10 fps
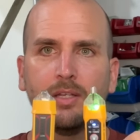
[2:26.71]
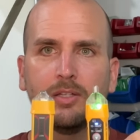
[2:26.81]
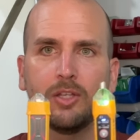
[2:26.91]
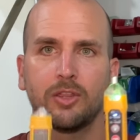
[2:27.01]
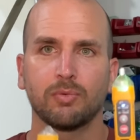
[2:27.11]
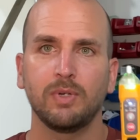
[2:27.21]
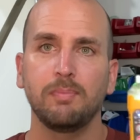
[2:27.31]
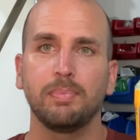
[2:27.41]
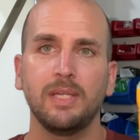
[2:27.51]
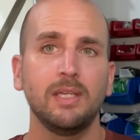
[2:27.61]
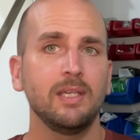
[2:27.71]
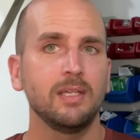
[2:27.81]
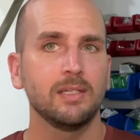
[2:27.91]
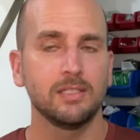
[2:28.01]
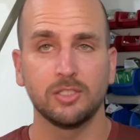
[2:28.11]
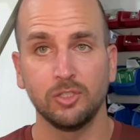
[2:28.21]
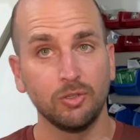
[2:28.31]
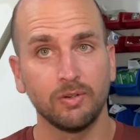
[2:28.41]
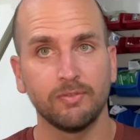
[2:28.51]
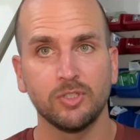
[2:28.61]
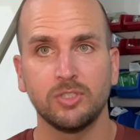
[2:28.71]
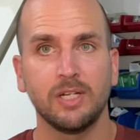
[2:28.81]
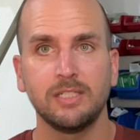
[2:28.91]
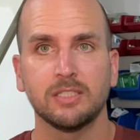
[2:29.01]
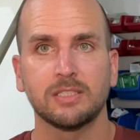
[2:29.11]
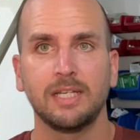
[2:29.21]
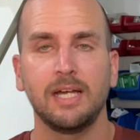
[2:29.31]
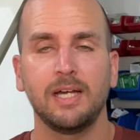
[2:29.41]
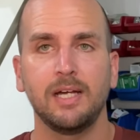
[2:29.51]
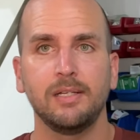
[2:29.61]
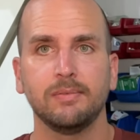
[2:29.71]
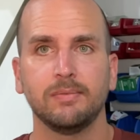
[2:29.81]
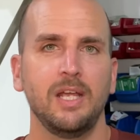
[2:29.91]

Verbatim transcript: The 3P is a newer version I just got,